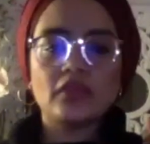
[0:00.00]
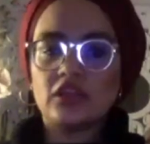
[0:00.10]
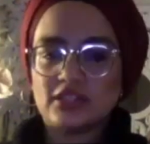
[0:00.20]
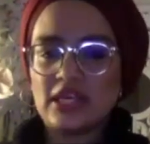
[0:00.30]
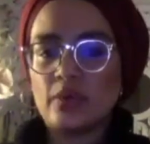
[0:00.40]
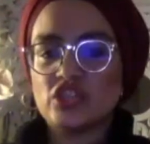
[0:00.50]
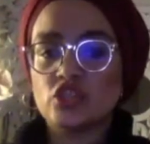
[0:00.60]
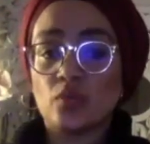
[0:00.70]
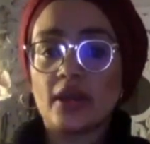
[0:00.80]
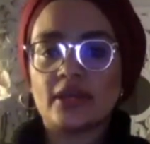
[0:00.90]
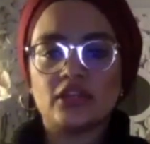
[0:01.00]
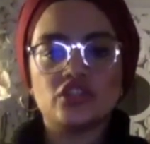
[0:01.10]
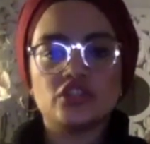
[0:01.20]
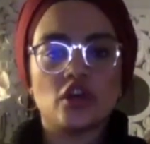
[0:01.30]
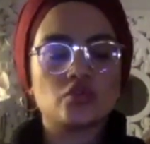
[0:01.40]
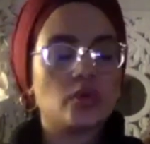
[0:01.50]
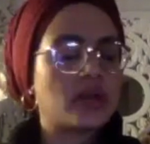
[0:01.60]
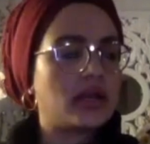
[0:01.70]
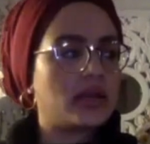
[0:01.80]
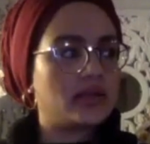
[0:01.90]
Say when she's working, and she starts work
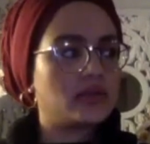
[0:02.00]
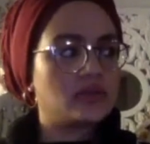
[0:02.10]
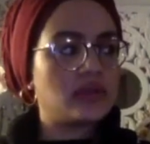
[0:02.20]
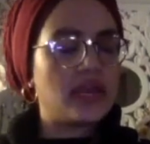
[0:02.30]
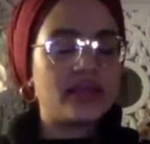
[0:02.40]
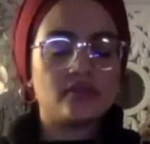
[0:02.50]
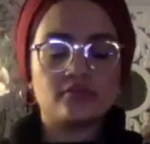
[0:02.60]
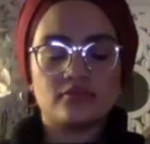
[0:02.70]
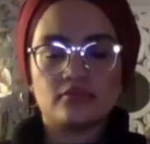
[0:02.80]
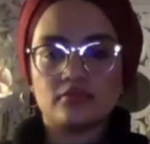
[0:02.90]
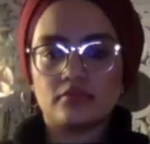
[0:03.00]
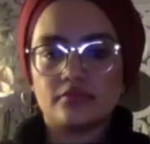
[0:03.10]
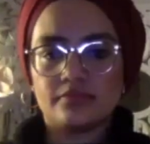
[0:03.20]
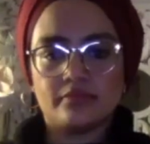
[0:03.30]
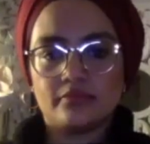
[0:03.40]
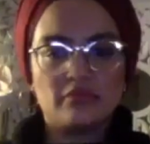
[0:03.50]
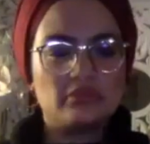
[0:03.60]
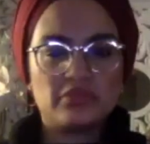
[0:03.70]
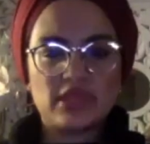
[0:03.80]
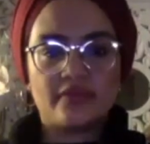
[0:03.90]
at like 8,
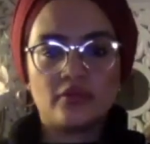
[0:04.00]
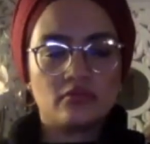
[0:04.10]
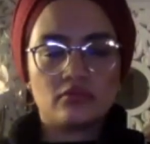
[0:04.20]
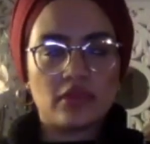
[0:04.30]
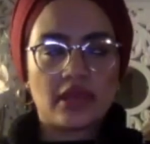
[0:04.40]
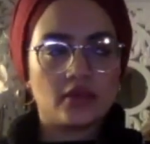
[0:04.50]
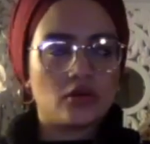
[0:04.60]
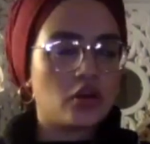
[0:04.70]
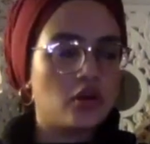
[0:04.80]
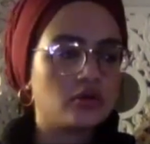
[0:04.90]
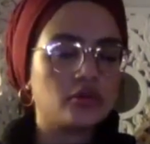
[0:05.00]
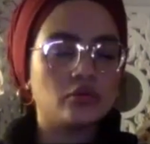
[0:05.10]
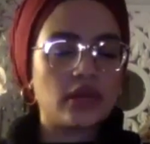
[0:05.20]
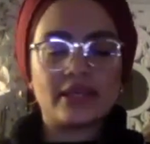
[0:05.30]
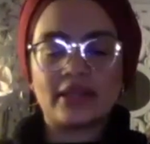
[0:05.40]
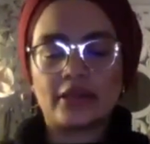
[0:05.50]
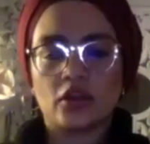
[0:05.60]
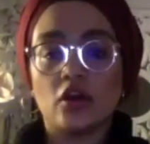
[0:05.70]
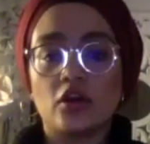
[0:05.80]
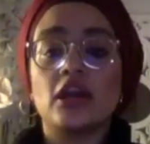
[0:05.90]
9
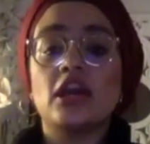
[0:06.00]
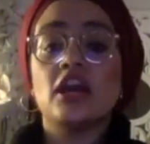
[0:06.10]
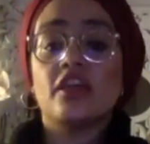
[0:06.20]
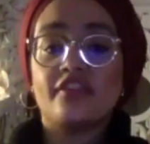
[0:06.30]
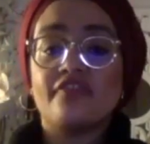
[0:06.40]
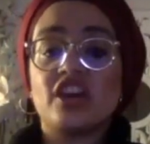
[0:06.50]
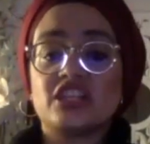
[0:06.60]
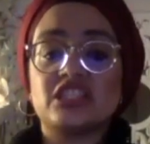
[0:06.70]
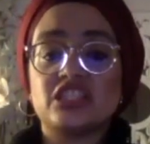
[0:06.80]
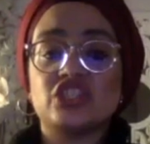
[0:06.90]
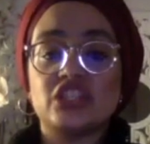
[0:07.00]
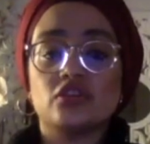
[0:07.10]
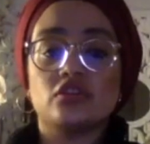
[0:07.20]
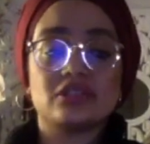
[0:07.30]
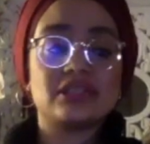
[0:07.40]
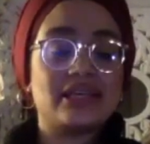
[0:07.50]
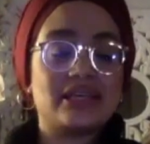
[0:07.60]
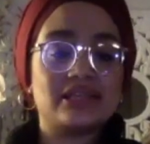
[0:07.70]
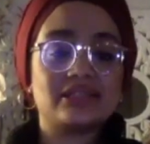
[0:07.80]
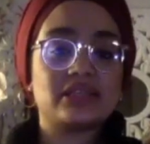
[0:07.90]
o'clock. The first thing she does
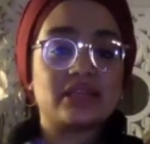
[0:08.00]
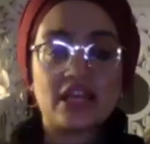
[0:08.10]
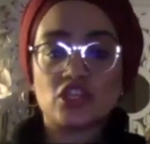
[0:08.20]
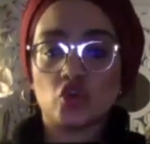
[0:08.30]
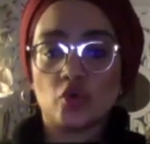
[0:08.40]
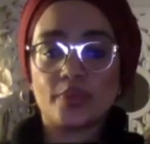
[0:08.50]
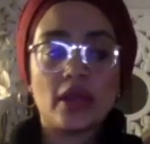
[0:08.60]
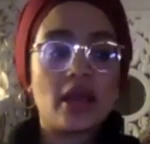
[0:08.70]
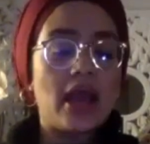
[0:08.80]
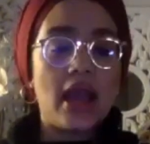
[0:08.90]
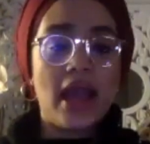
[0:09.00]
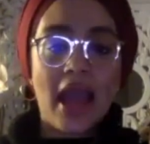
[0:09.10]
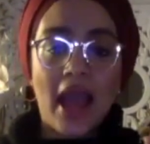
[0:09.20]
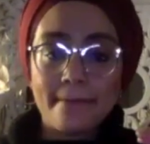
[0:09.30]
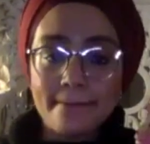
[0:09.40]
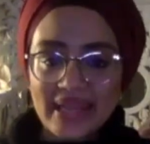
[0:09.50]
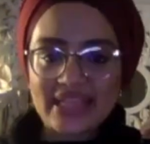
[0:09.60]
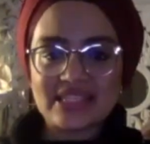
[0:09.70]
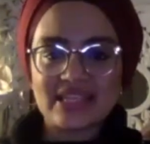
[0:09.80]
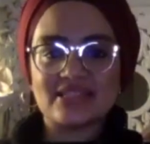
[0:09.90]
is gets up and
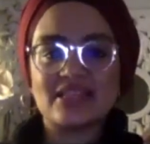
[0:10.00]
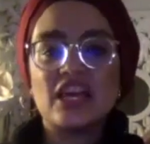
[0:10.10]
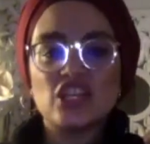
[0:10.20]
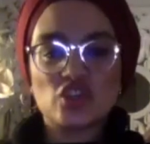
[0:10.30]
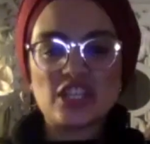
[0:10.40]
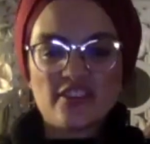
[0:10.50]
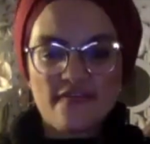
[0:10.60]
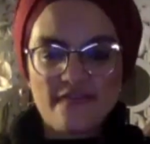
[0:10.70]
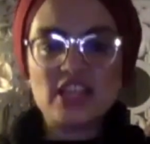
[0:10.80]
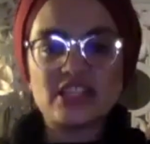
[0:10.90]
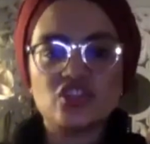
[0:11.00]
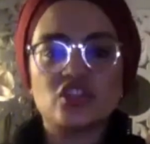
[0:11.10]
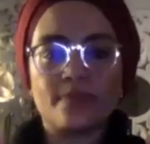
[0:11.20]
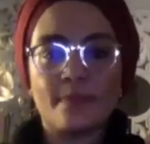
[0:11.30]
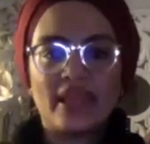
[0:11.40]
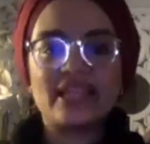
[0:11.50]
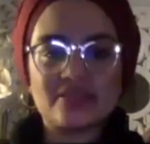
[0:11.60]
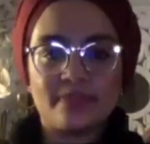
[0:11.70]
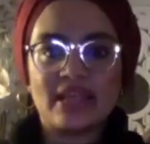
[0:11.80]
blitzes. She goes, that's the first thing she does. Blitz.